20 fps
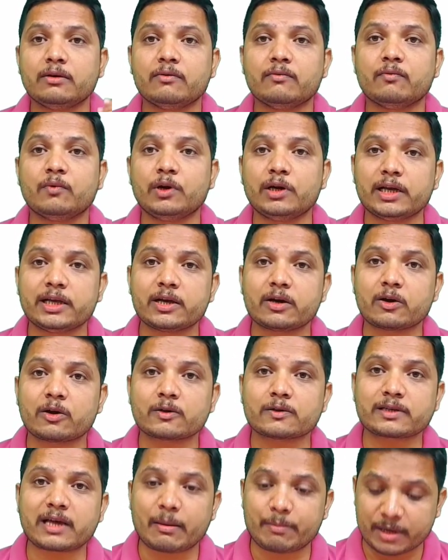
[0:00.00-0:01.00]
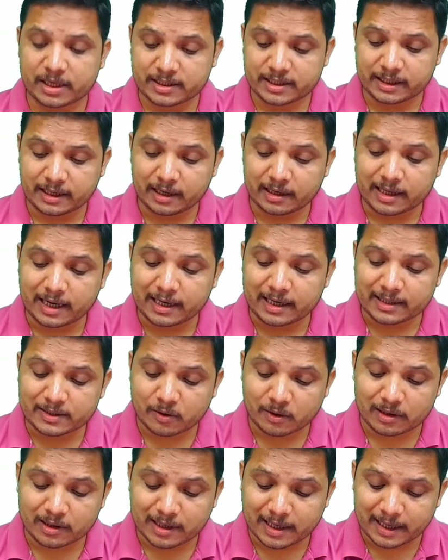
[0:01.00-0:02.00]
voltage across capacitor that is
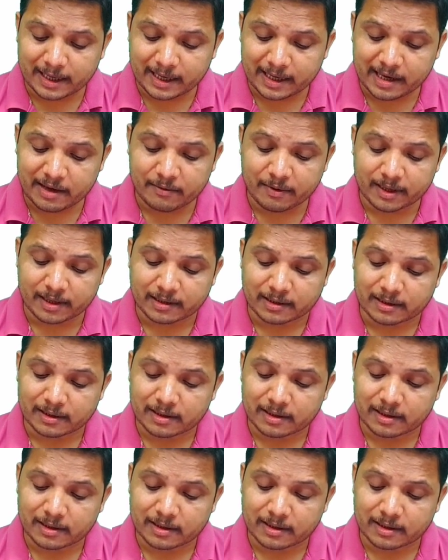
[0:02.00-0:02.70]
already given